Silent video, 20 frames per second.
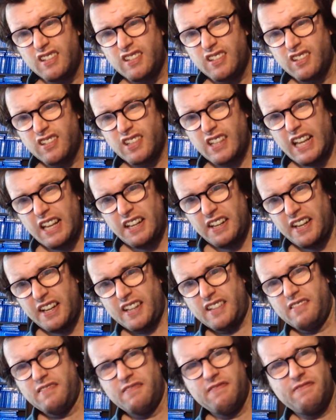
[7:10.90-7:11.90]
Look at that,
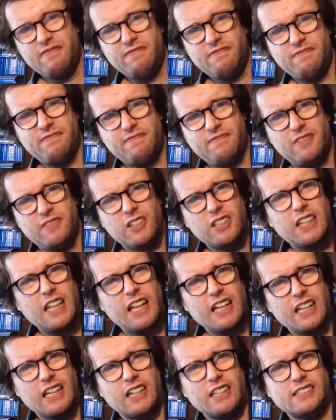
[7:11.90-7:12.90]
that. Look at that,
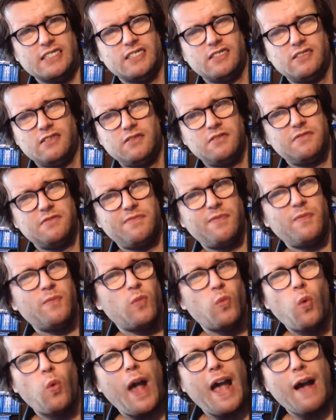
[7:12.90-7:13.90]
guys.
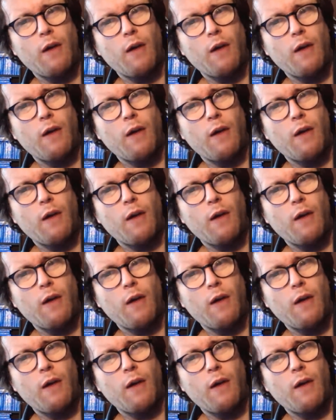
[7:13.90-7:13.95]
Wow.